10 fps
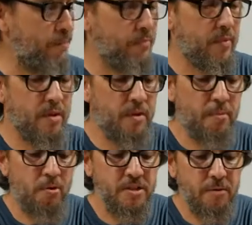The
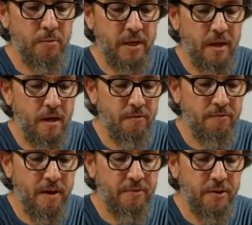bolts that we got are
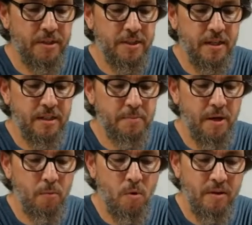5/32 by
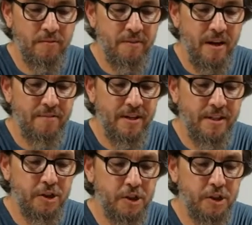1 5-inch